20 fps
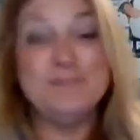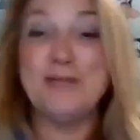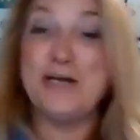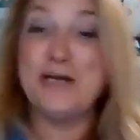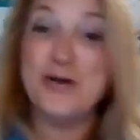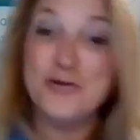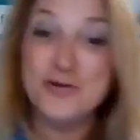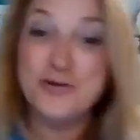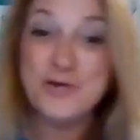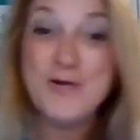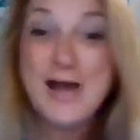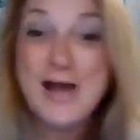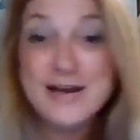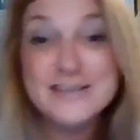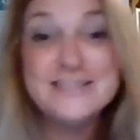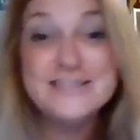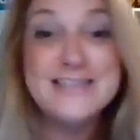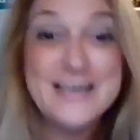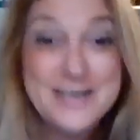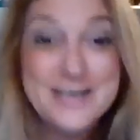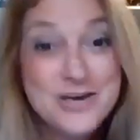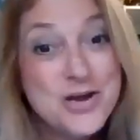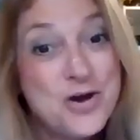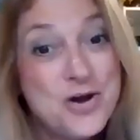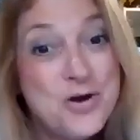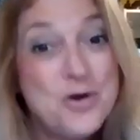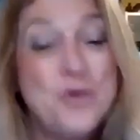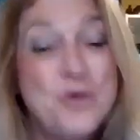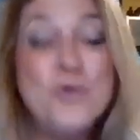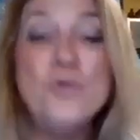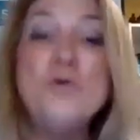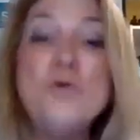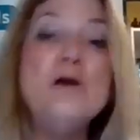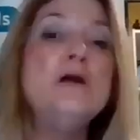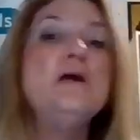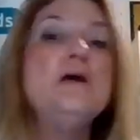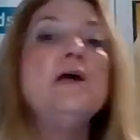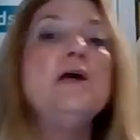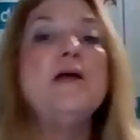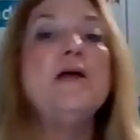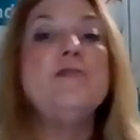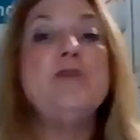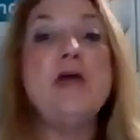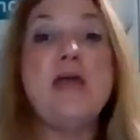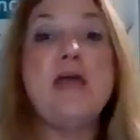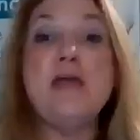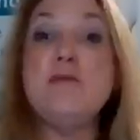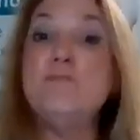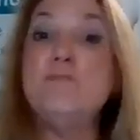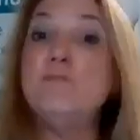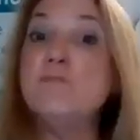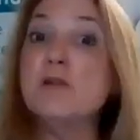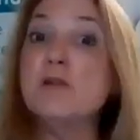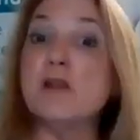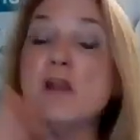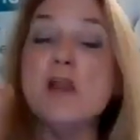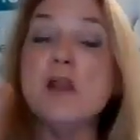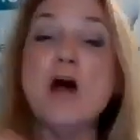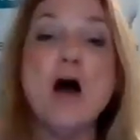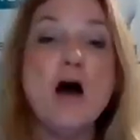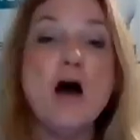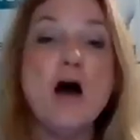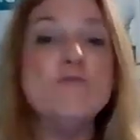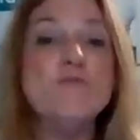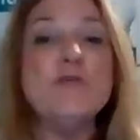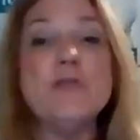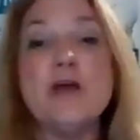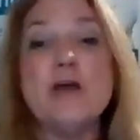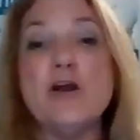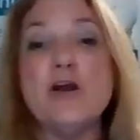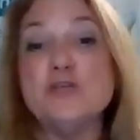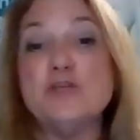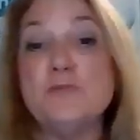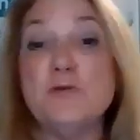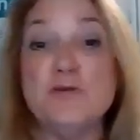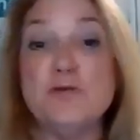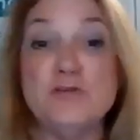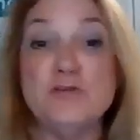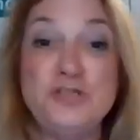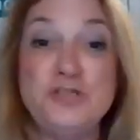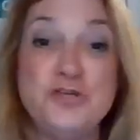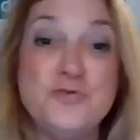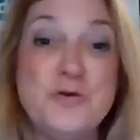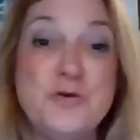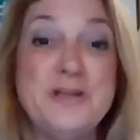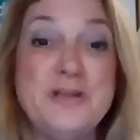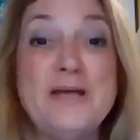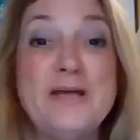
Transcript: They don't know how to say no. They love what that entrepreneur is doing.